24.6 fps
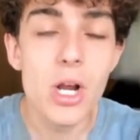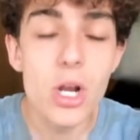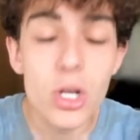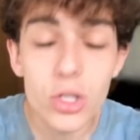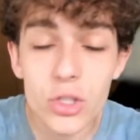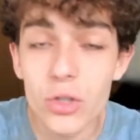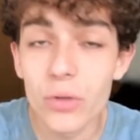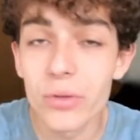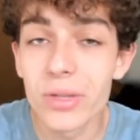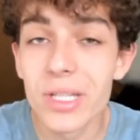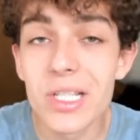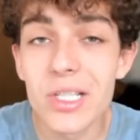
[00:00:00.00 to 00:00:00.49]

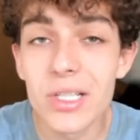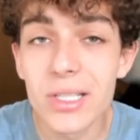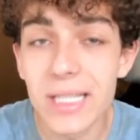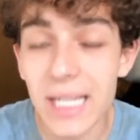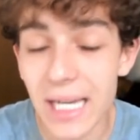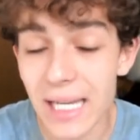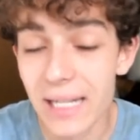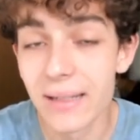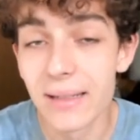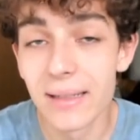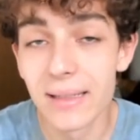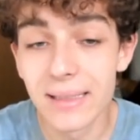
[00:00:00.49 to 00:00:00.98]
So
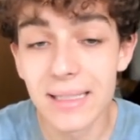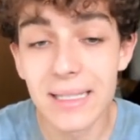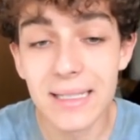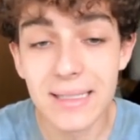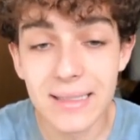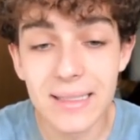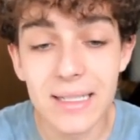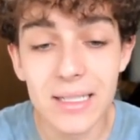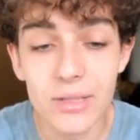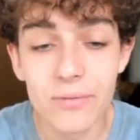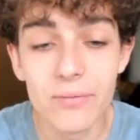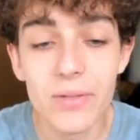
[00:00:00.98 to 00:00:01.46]

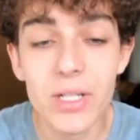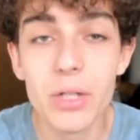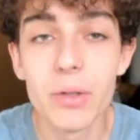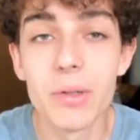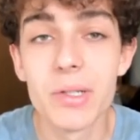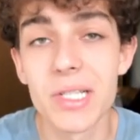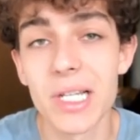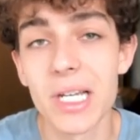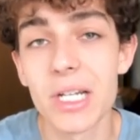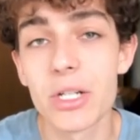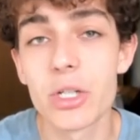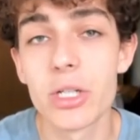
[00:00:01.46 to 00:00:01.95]
this video
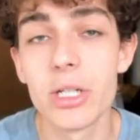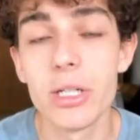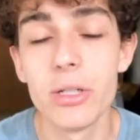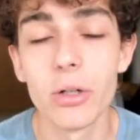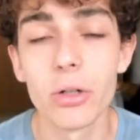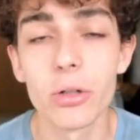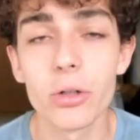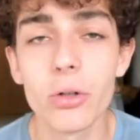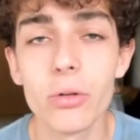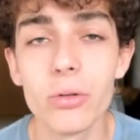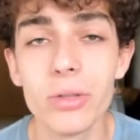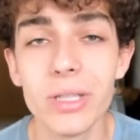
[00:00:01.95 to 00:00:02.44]
is actually
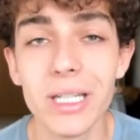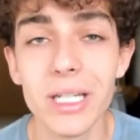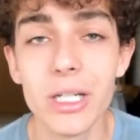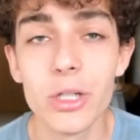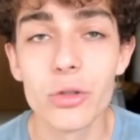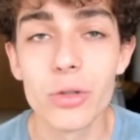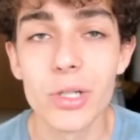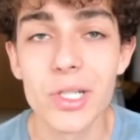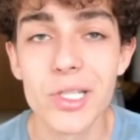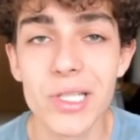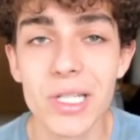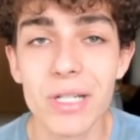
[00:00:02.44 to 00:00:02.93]
not only
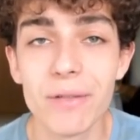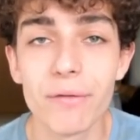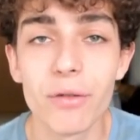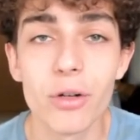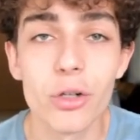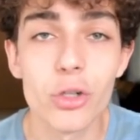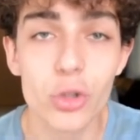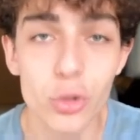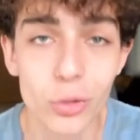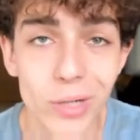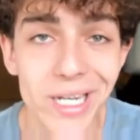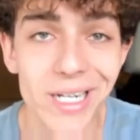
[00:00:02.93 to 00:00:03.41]
interesting
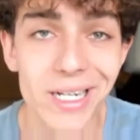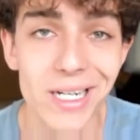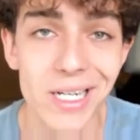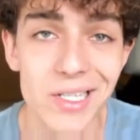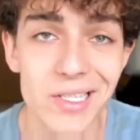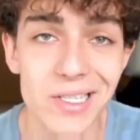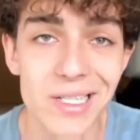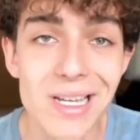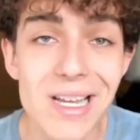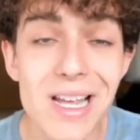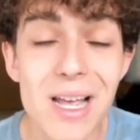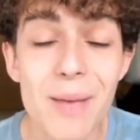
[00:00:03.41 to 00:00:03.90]
for
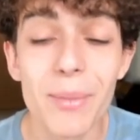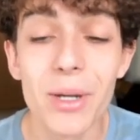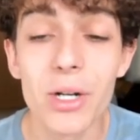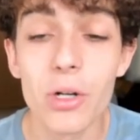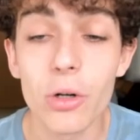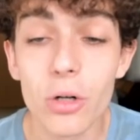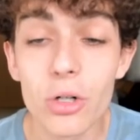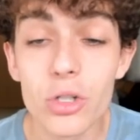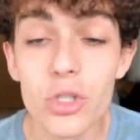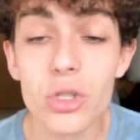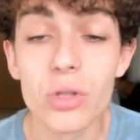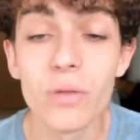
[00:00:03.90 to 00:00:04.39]
traders, but
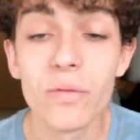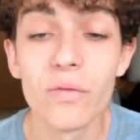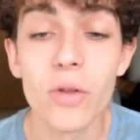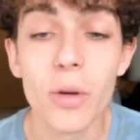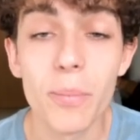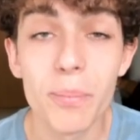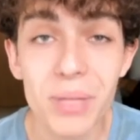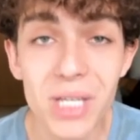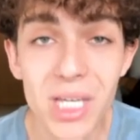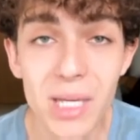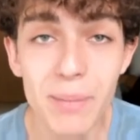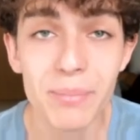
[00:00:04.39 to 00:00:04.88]
also
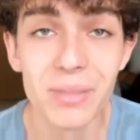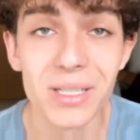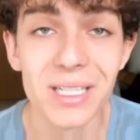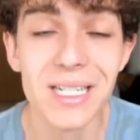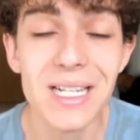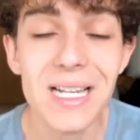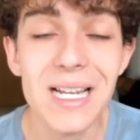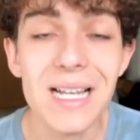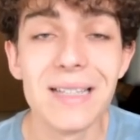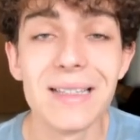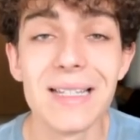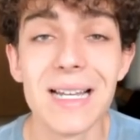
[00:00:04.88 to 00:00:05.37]
for people
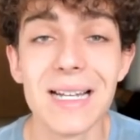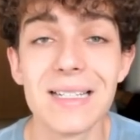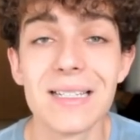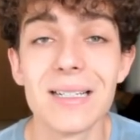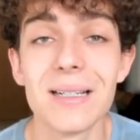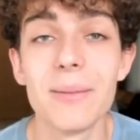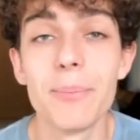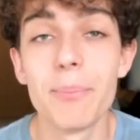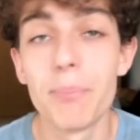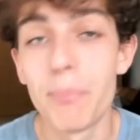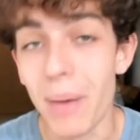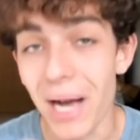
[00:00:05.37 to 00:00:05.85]
that
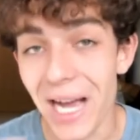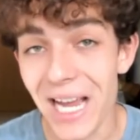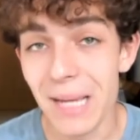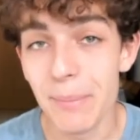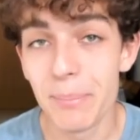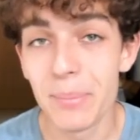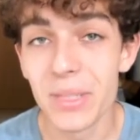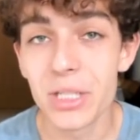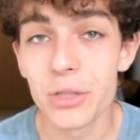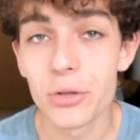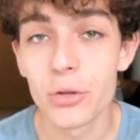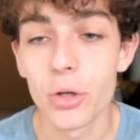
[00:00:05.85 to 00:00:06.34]
buy
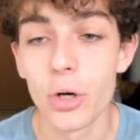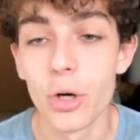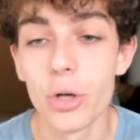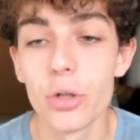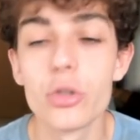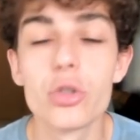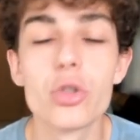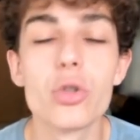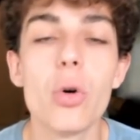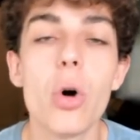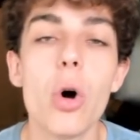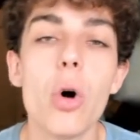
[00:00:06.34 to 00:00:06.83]

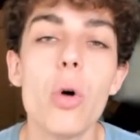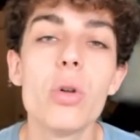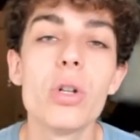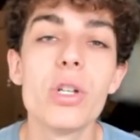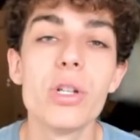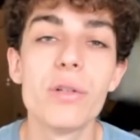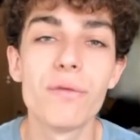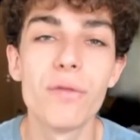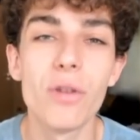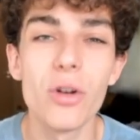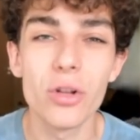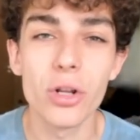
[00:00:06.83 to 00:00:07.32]
Bitcoin to hold
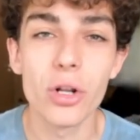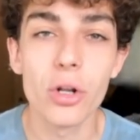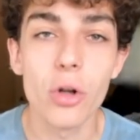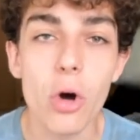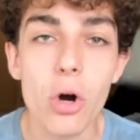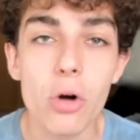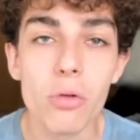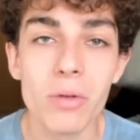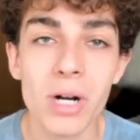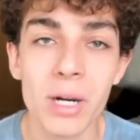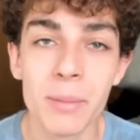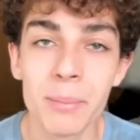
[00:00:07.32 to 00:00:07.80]
it for the
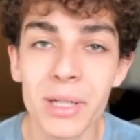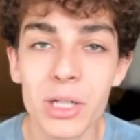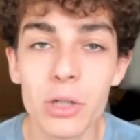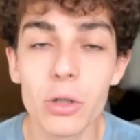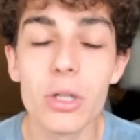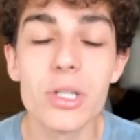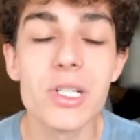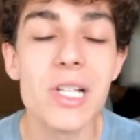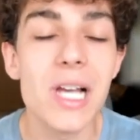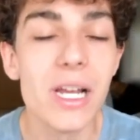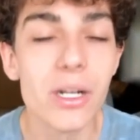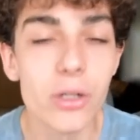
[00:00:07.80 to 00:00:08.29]
long run,
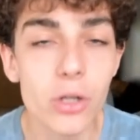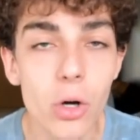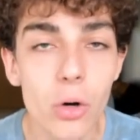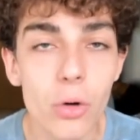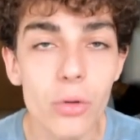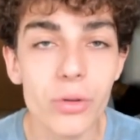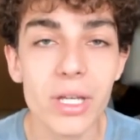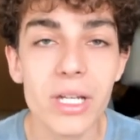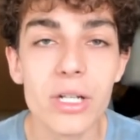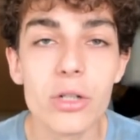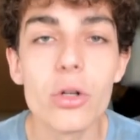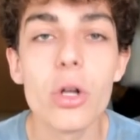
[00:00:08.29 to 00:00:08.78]
because I
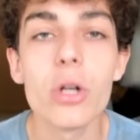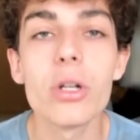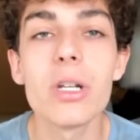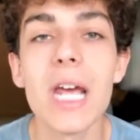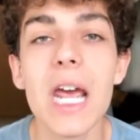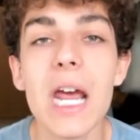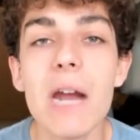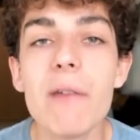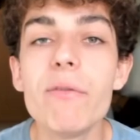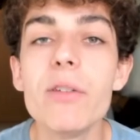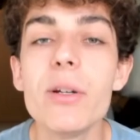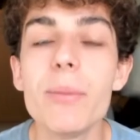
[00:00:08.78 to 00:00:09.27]
know that not
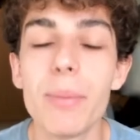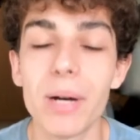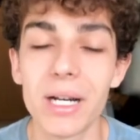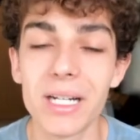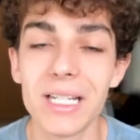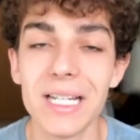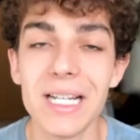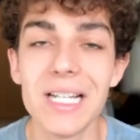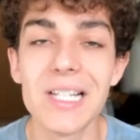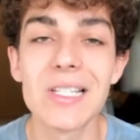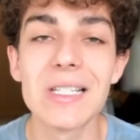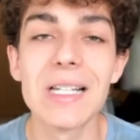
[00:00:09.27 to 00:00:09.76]

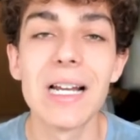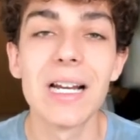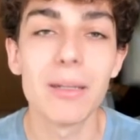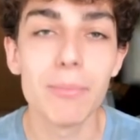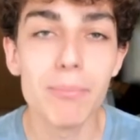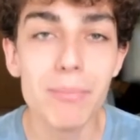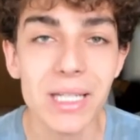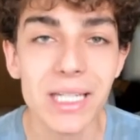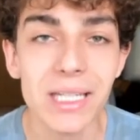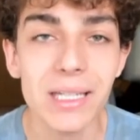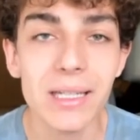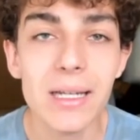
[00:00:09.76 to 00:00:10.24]
everybody is like
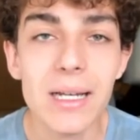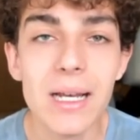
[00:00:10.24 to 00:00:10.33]
me